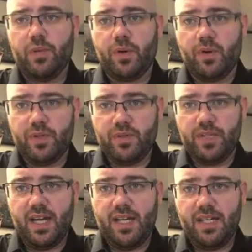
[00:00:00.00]
you were going to
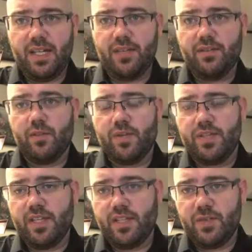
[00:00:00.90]
study and the
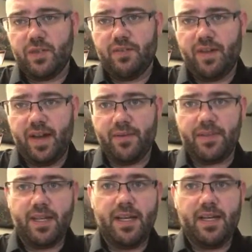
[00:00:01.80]
sources that you had found.